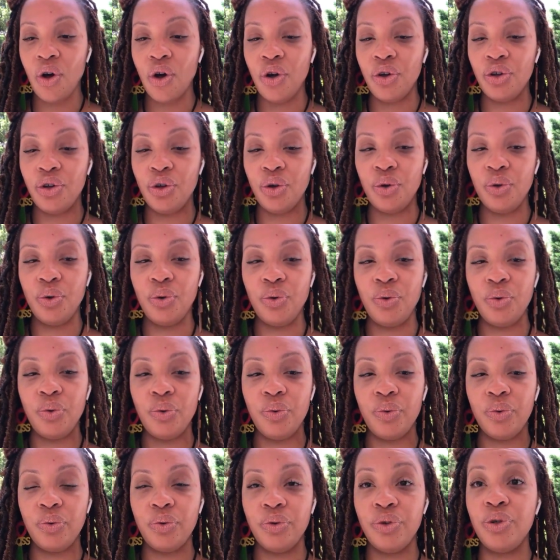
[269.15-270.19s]

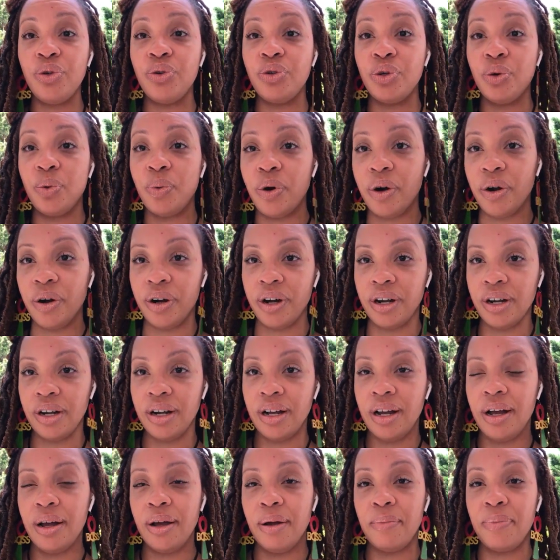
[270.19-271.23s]
you do your work,
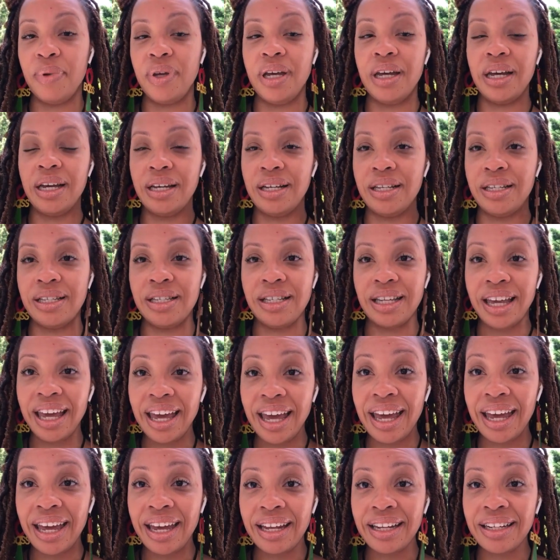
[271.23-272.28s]
because
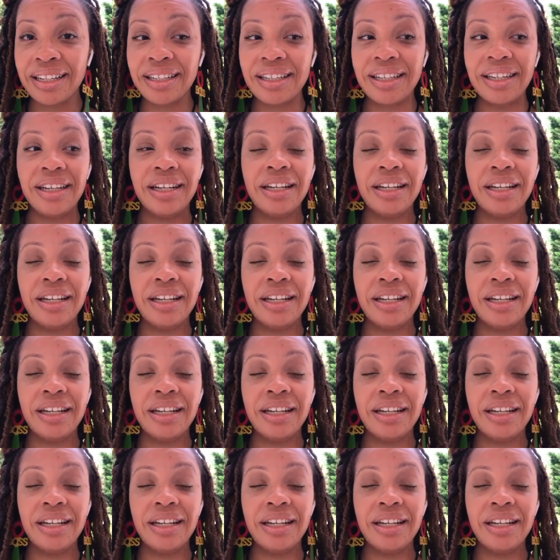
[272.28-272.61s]
again,